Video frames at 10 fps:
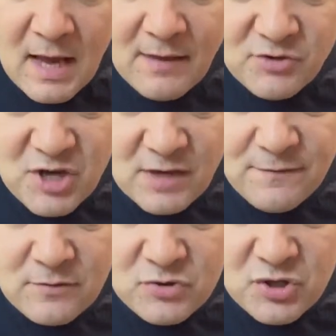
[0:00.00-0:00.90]
jazz
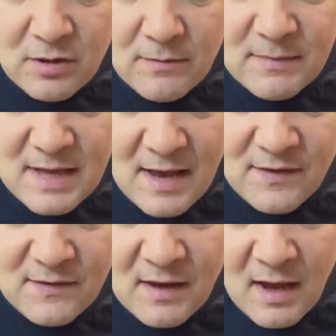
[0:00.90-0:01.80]
fusion.
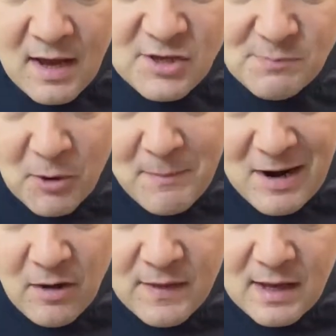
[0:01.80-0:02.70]
Yes, it's more
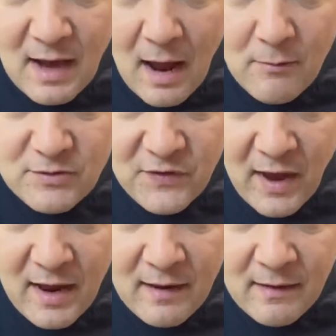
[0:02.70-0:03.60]
melodic, I would
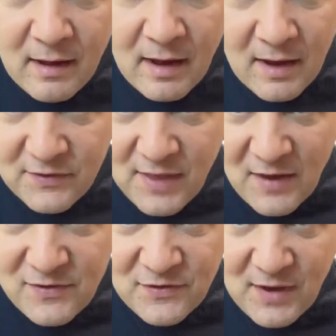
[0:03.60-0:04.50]
say. It
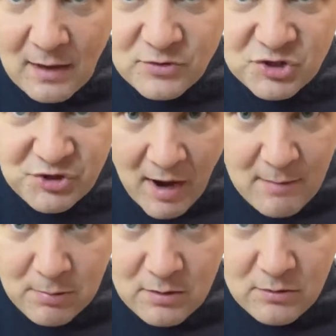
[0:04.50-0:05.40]
doesn't sound
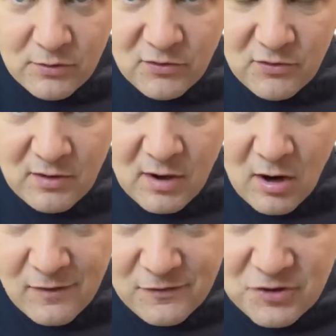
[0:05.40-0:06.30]
straight blues,
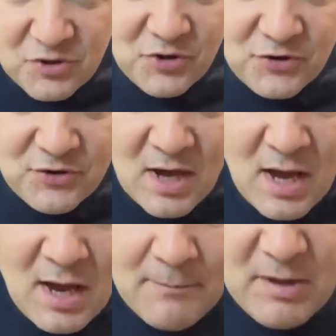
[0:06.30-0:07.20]
of course,
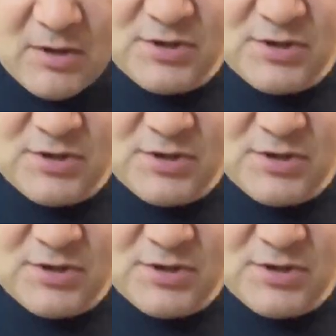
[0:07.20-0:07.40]
because